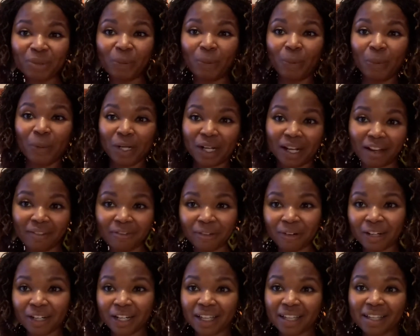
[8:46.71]
or
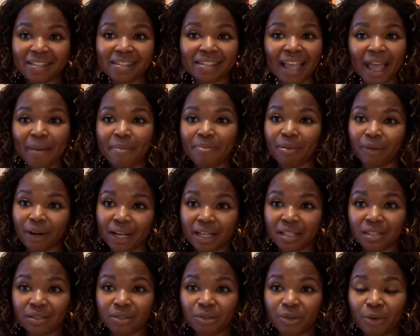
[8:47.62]
whatever it is, that
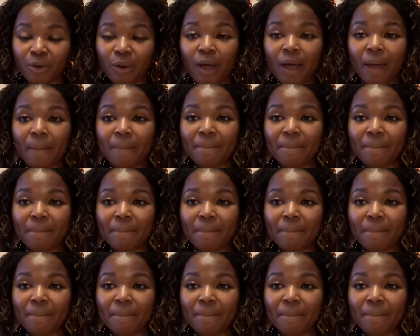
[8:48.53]
breakthrough,